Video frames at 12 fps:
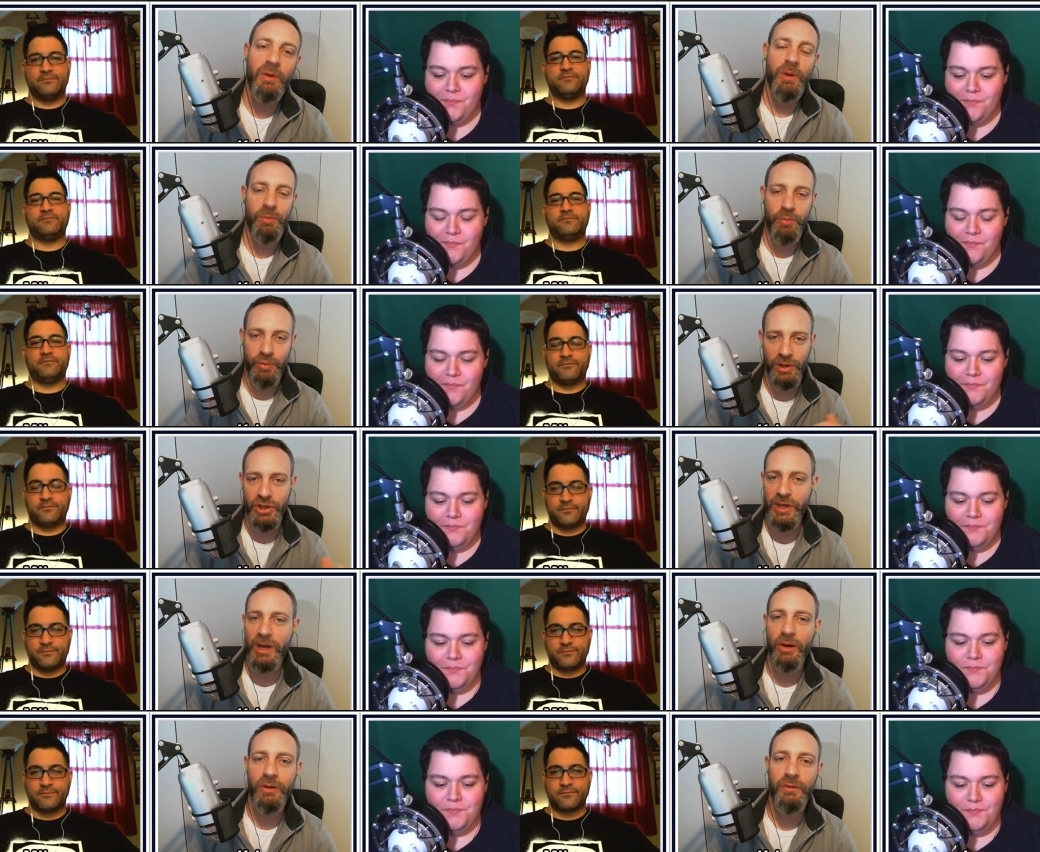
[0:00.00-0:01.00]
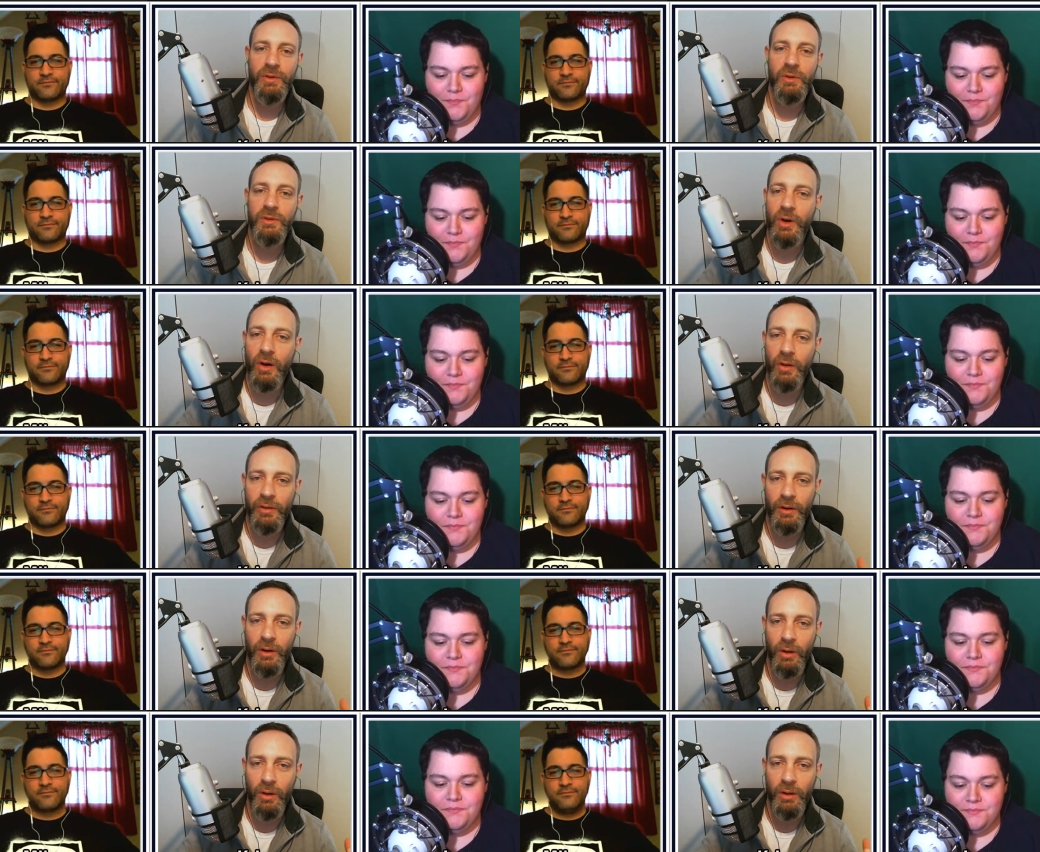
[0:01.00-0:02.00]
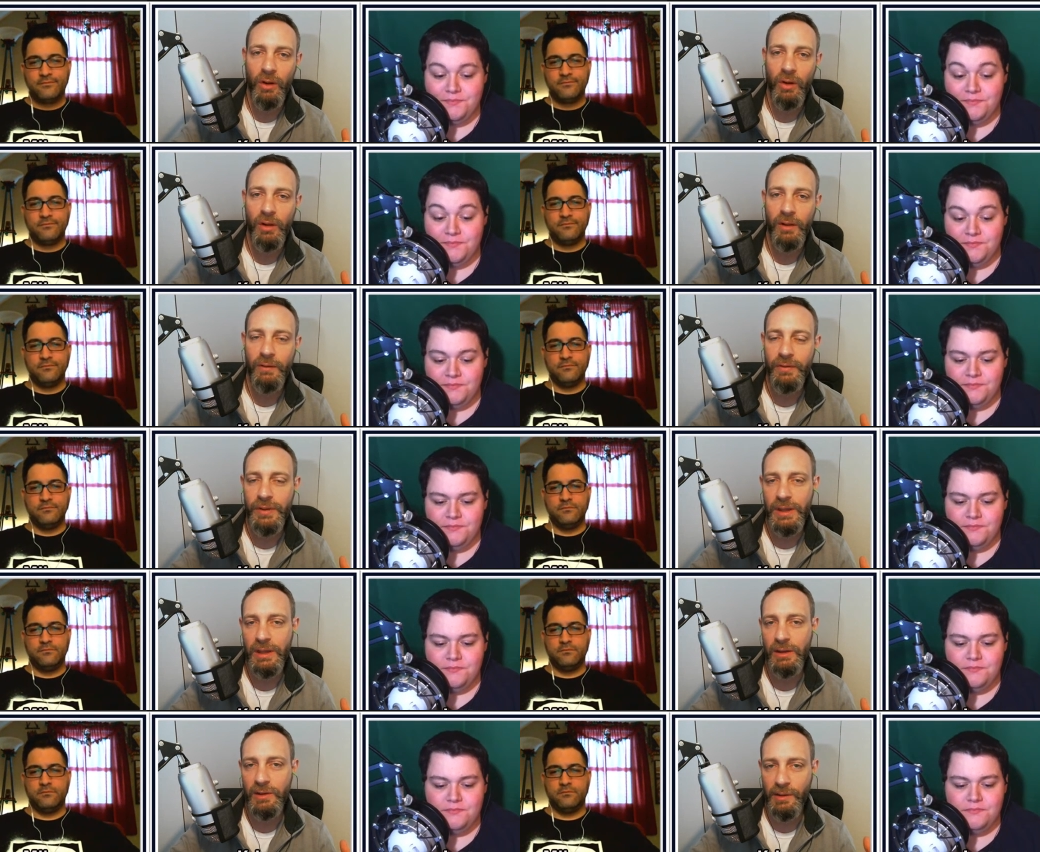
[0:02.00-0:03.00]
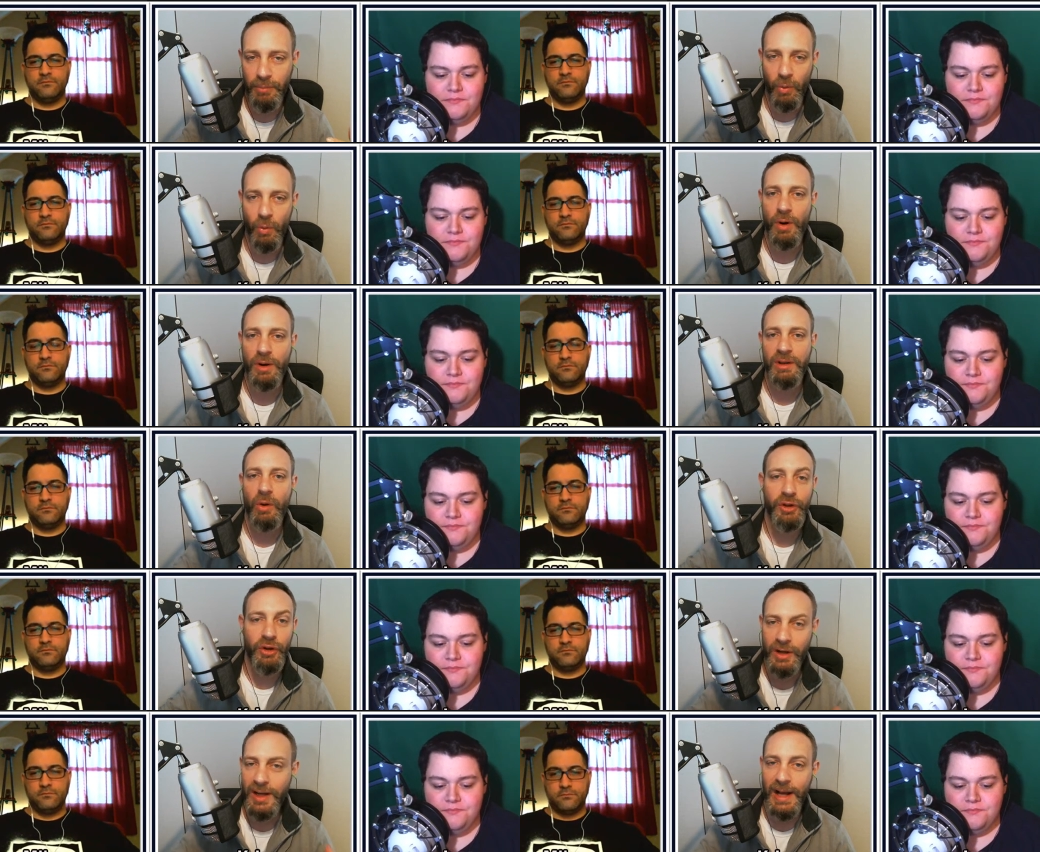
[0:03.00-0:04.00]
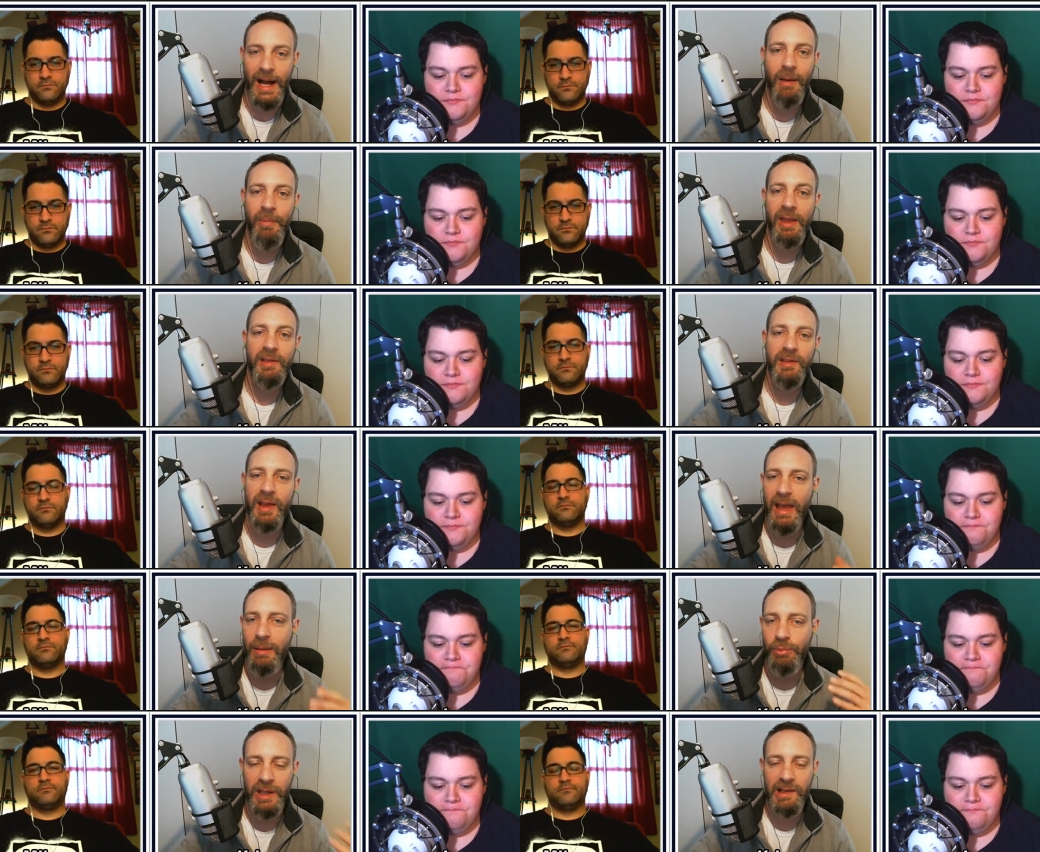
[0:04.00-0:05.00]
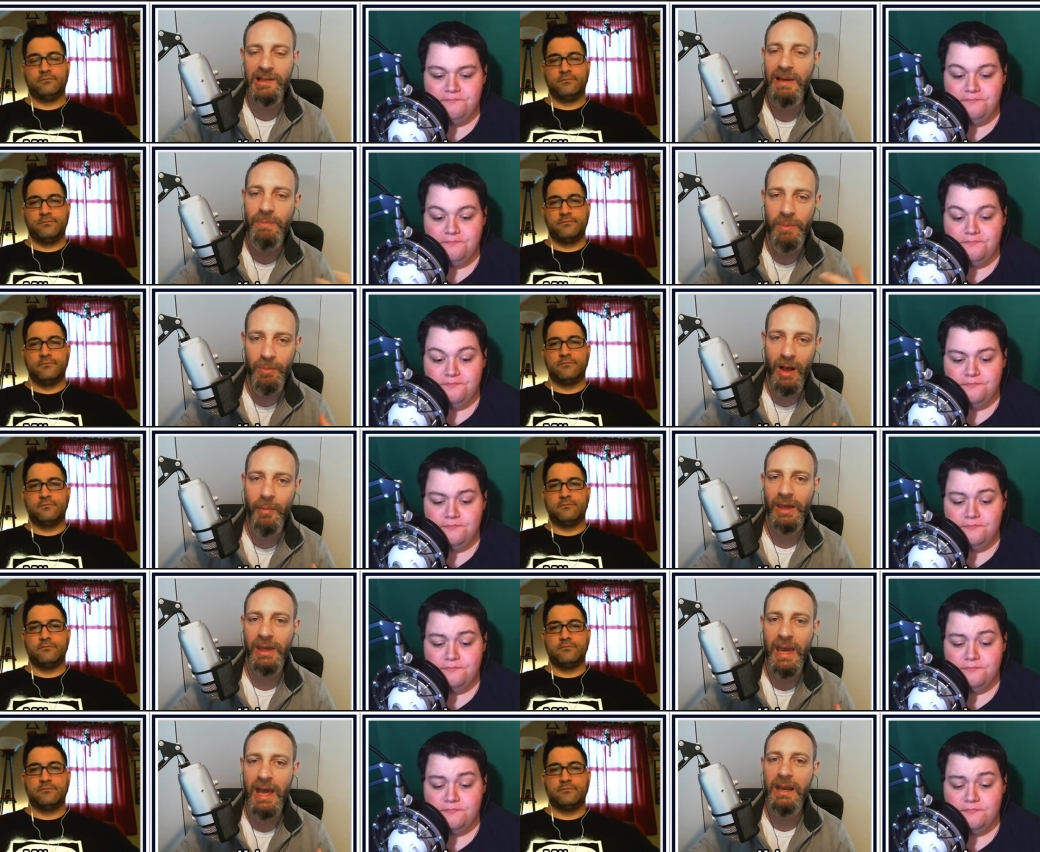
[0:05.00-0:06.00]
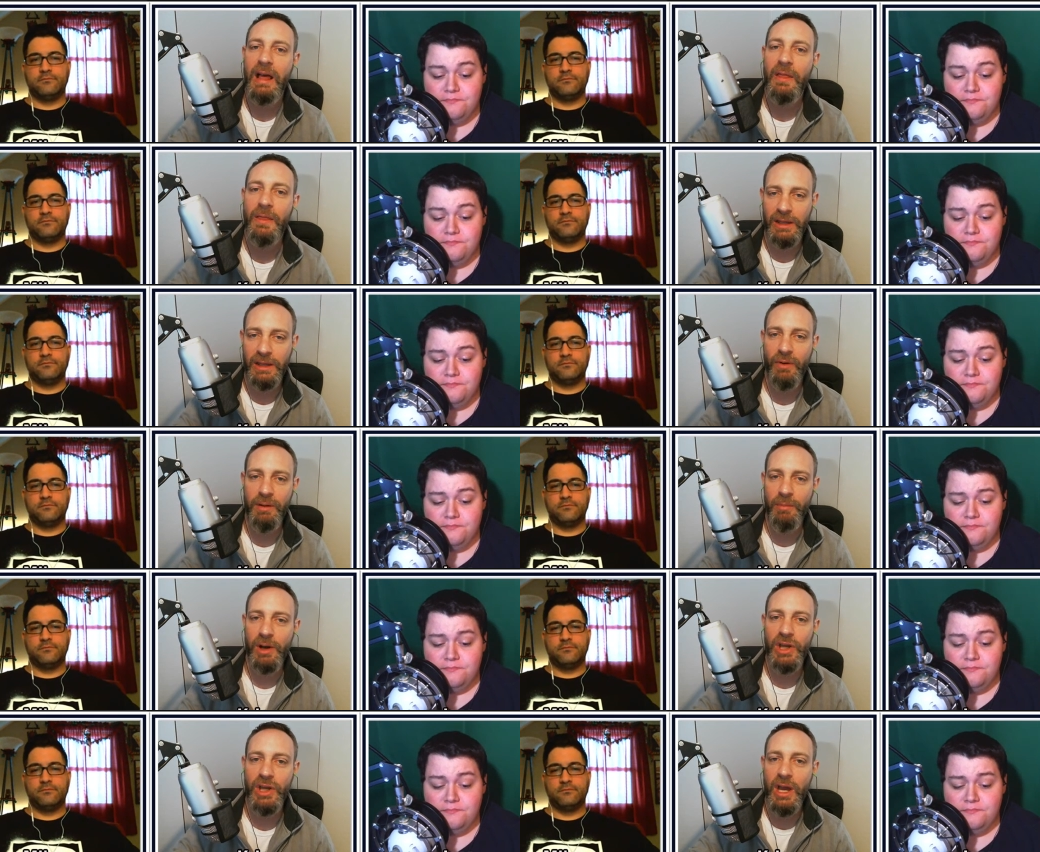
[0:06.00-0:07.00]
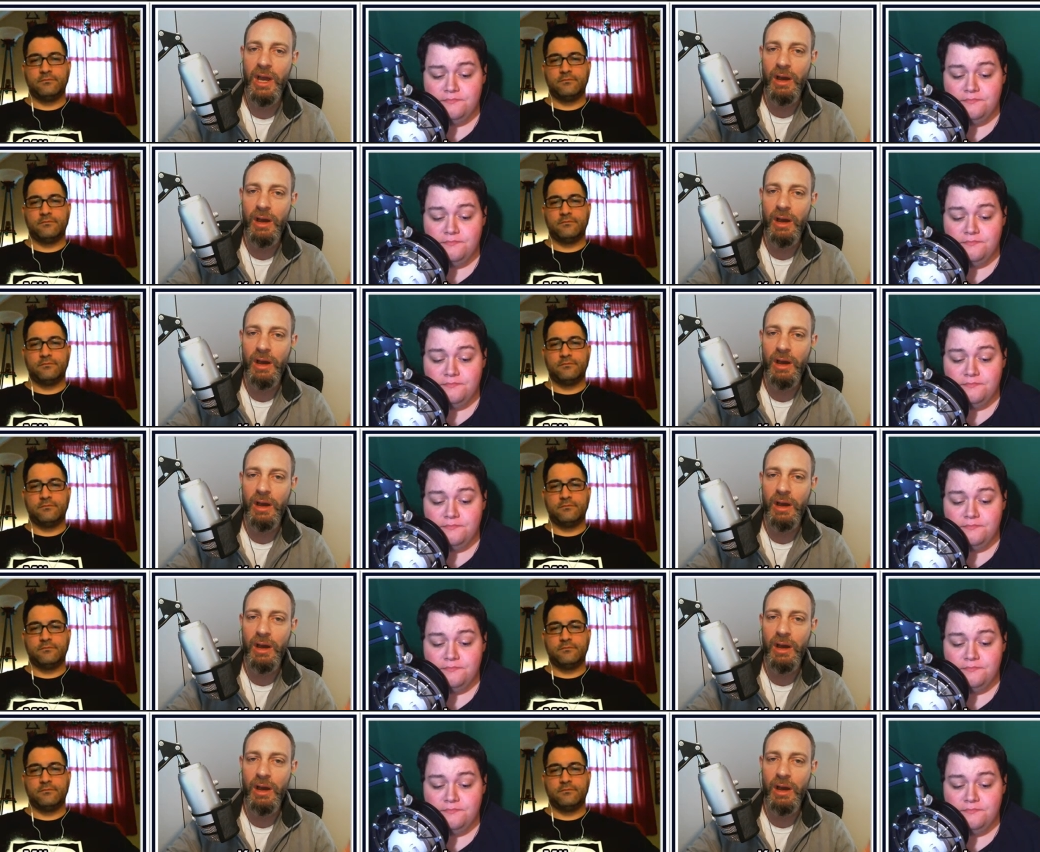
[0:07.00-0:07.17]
Speaker 1: We appreciate all your views, all the all all of the support, all your comments, and please keep them coming again. Thank you very much.